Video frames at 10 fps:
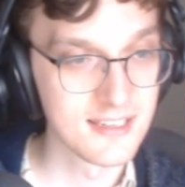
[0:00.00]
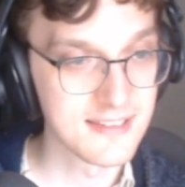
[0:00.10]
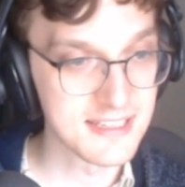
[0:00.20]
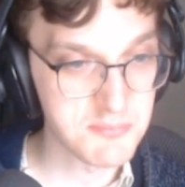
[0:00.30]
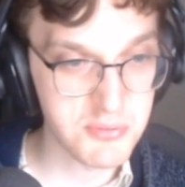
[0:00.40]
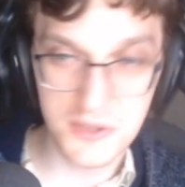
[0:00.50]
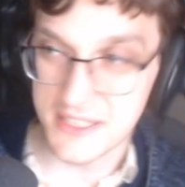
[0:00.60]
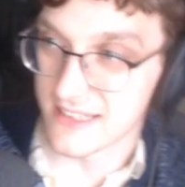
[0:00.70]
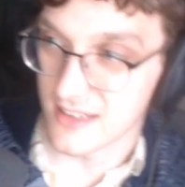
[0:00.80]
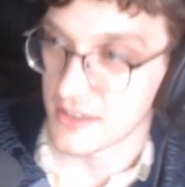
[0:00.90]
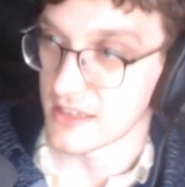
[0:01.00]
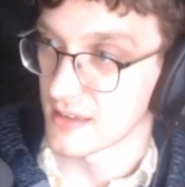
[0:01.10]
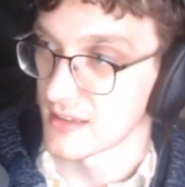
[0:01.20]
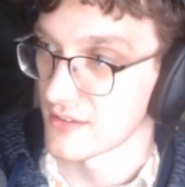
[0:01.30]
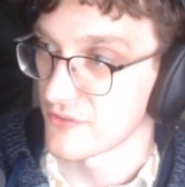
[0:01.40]
That's pretty nutty.
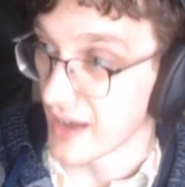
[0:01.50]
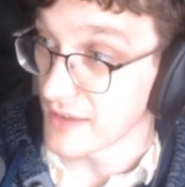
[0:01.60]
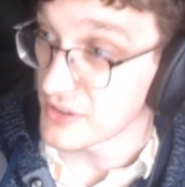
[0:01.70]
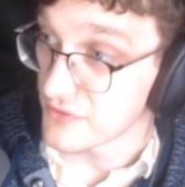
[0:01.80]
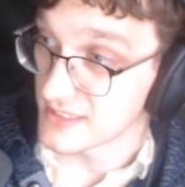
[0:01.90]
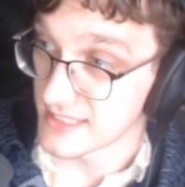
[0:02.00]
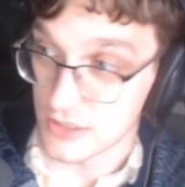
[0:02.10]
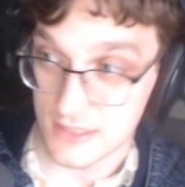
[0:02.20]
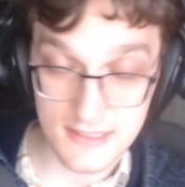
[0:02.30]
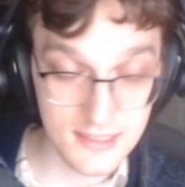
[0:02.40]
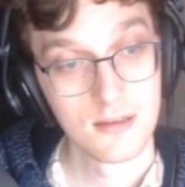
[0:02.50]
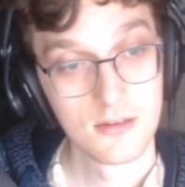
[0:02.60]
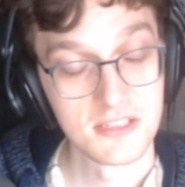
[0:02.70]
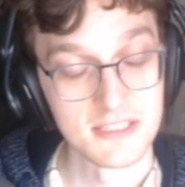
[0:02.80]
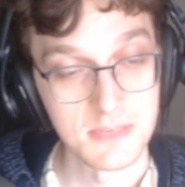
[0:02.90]
5 different digits?
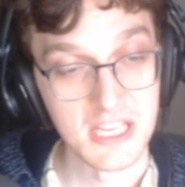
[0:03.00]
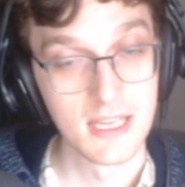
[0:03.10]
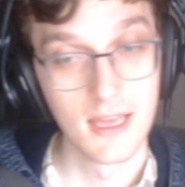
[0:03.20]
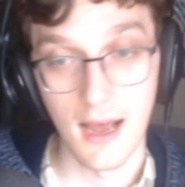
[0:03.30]
Goodness me.